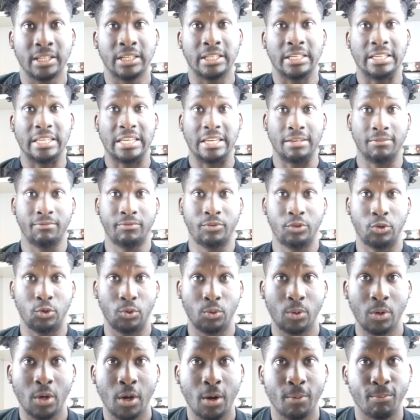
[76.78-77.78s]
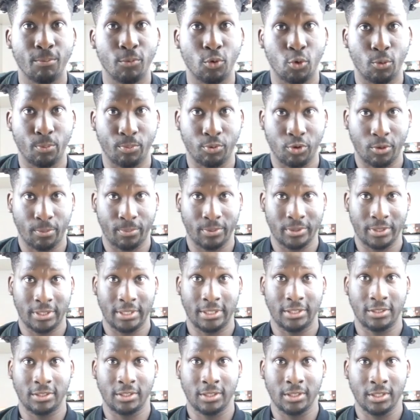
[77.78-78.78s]
give you more
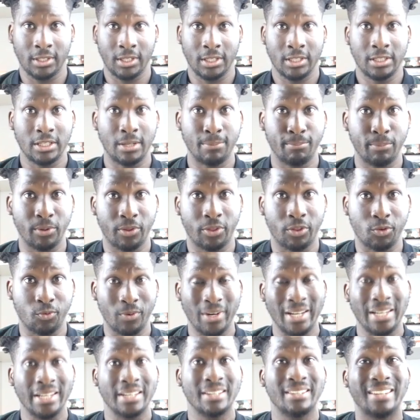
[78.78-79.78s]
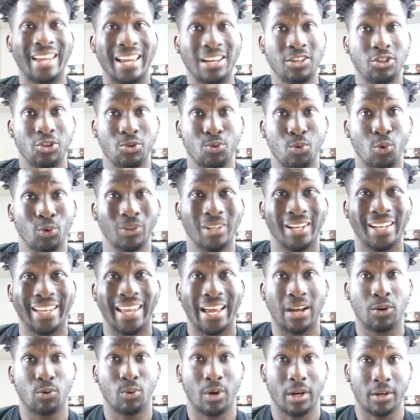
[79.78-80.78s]
properties. Number 3, they do all the
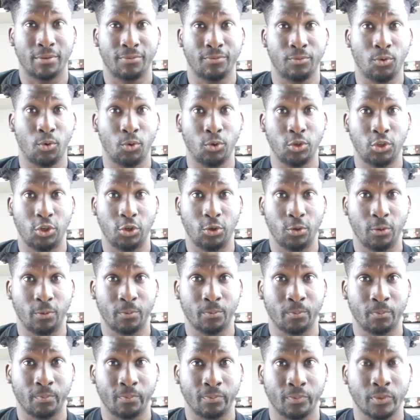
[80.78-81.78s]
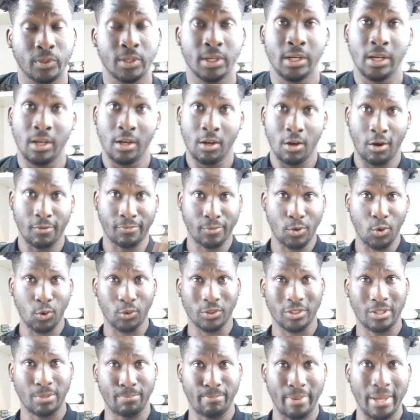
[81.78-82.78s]
legwork for you. Of course,
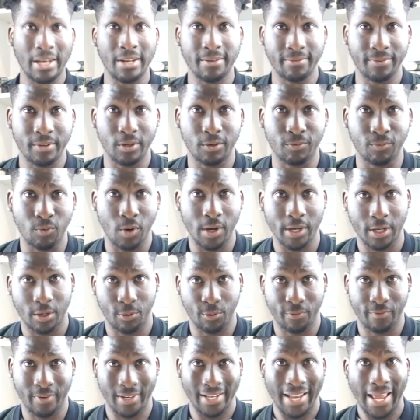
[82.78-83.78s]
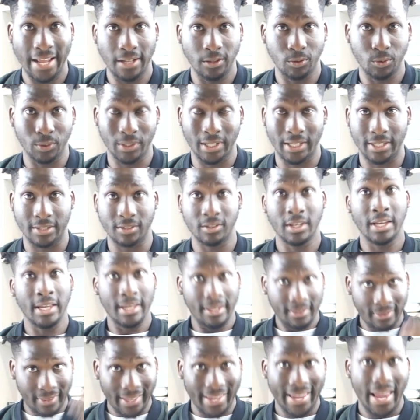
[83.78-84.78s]
the benefit of working with a landlord is
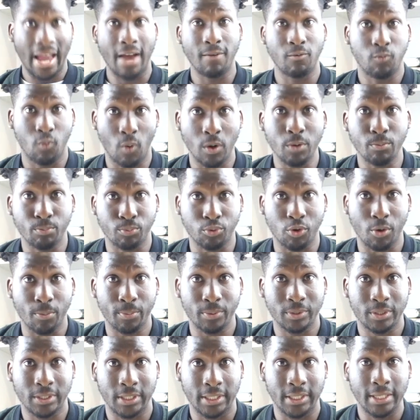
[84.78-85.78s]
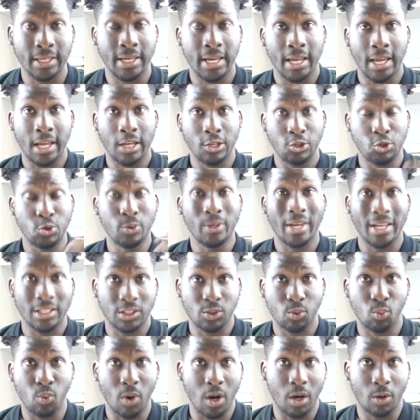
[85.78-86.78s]
they have one property, you get to
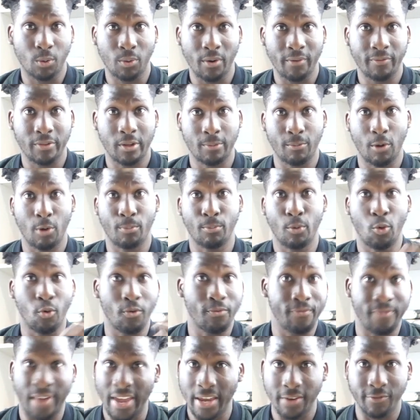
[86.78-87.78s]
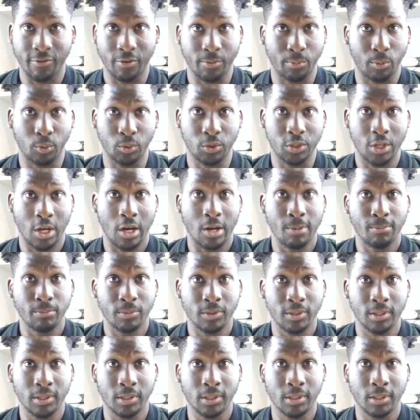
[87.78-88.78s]
work with them on more favourable terms,
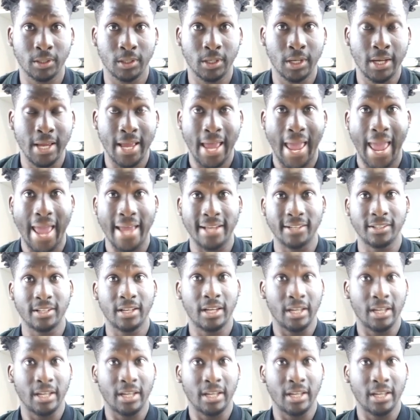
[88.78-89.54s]
and